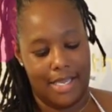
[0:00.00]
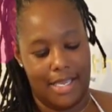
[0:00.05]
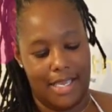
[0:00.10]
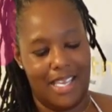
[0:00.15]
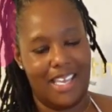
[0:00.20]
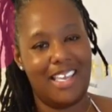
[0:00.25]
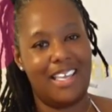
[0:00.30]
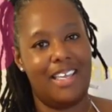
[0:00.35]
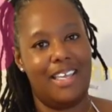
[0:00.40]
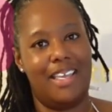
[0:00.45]

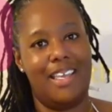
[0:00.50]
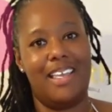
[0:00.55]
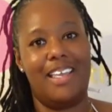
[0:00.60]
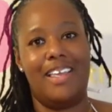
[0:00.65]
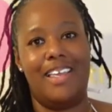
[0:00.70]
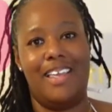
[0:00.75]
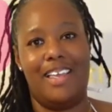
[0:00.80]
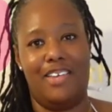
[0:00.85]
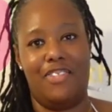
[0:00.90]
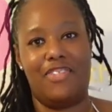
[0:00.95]

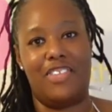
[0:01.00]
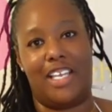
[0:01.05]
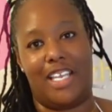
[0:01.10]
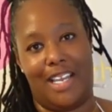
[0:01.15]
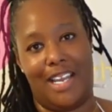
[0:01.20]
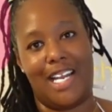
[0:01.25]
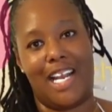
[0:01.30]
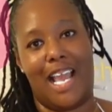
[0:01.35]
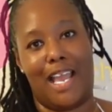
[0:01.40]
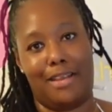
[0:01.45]
He'll
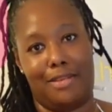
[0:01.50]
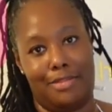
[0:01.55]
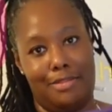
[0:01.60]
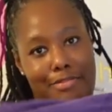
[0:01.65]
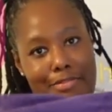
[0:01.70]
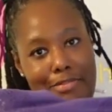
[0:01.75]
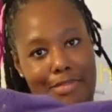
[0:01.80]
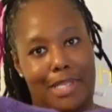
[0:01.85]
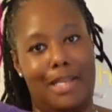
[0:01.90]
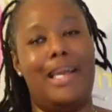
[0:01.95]
figure it out.
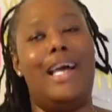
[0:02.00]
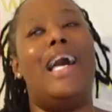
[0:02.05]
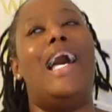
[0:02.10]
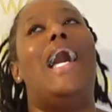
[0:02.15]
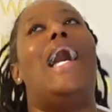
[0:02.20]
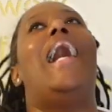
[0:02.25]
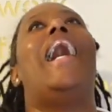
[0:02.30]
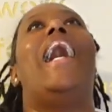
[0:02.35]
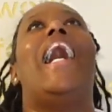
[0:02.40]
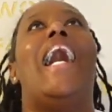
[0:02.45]

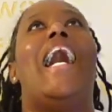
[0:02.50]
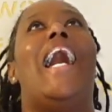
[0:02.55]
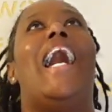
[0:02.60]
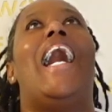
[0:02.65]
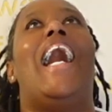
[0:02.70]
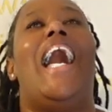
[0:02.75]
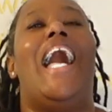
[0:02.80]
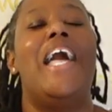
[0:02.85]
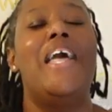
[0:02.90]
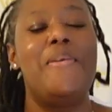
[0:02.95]

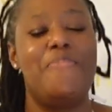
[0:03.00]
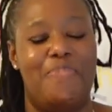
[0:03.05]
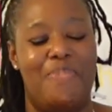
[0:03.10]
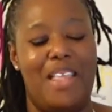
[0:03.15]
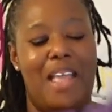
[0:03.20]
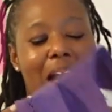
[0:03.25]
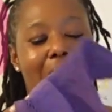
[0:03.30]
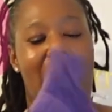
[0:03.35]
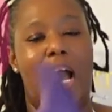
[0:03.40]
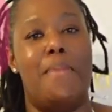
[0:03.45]

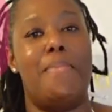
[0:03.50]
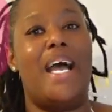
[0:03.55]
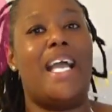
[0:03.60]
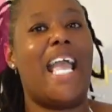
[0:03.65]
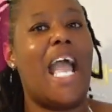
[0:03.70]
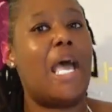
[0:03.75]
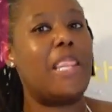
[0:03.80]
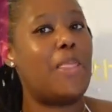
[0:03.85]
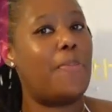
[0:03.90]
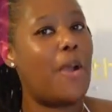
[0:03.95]
I
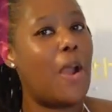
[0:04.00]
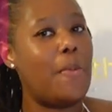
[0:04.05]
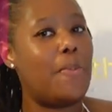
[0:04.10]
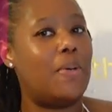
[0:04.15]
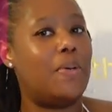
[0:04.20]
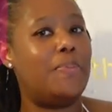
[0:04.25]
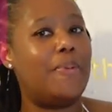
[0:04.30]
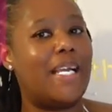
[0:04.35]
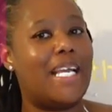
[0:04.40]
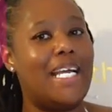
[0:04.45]
got the
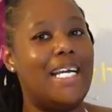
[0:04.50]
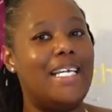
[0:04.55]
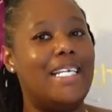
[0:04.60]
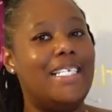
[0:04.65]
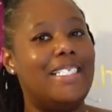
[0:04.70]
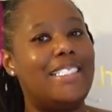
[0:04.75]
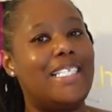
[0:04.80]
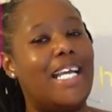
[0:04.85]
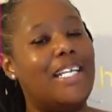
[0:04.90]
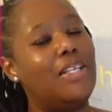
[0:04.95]
purple
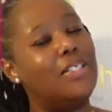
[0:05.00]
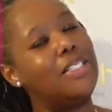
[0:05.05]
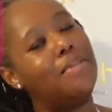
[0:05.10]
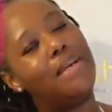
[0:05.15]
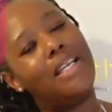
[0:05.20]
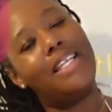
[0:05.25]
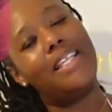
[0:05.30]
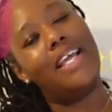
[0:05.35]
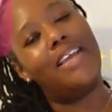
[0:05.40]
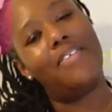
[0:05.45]
because I know
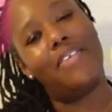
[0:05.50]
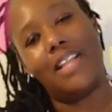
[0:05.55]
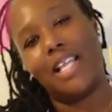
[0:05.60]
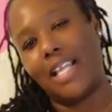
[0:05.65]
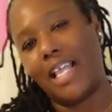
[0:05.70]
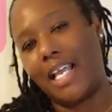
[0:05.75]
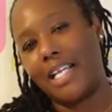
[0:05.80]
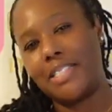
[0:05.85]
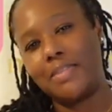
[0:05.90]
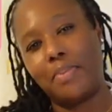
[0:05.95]
somebody that really
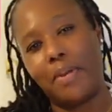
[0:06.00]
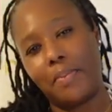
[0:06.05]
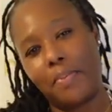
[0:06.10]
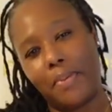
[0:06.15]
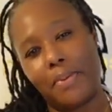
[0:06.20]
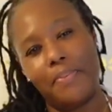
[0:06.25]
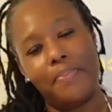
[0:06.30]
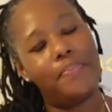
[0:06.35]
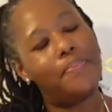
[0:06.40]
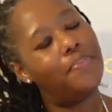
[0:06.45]
likes
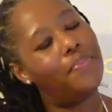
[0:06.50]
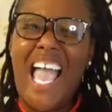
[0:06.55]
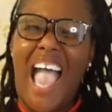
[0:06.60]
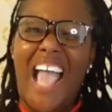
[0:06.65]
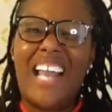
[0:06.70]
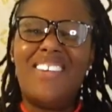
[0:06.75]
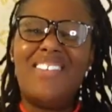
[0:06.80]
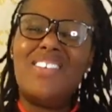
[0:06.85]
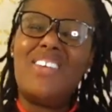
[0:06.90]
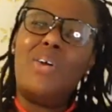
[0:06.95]
purple.
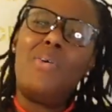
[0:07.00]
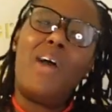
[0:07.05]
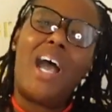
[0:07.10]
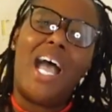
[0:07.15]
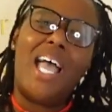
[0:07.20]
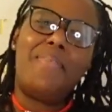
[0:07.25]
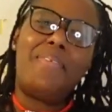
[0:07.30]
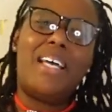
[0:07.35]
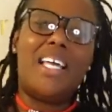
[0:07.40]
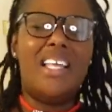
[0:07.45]
I don't know
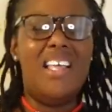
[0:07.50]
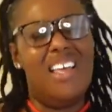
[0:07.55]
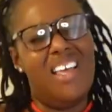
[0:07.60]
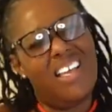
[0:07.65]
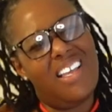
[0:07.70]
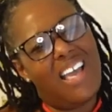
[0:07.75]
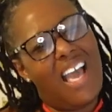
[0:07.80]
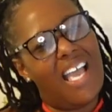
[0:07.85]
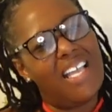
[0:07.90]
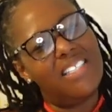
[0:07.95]
why, but
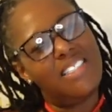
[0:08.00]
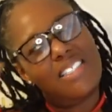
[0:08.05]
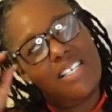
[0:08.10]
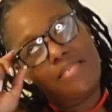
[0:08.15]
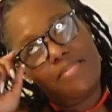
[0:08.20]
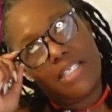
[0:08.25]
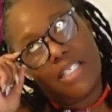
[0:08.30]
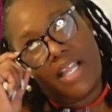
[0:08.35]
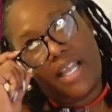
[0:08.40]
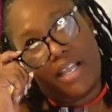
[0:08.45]
guys
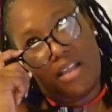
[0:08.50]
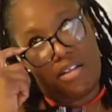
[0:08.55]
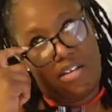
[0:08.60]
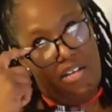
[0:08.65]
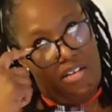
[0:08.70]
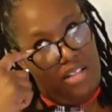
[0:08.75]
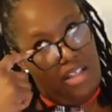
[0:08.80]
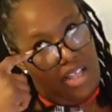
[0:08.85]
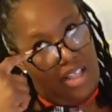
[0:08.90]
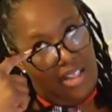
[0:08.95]
seem to like a
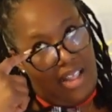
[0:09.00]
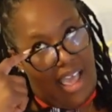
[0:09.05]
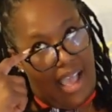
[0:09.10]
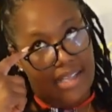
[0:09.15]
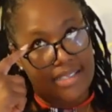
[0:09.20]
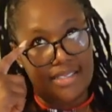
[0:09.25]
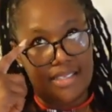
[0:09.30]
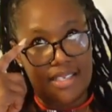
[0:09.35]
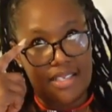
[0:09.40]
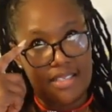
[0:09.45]
girl in
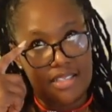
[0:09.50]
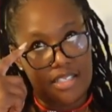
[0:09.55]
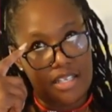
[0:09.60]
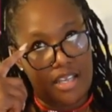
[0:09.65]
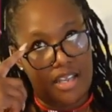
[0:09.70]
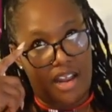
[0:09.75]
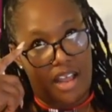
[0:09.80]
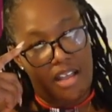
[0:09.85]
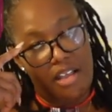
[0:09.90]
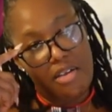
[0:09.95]
glasses,
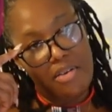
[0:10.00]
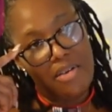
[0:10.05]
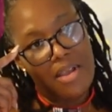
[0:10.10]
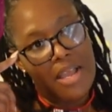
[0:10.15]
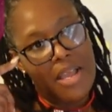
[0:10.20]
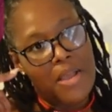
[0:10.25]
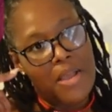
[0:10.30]
you know?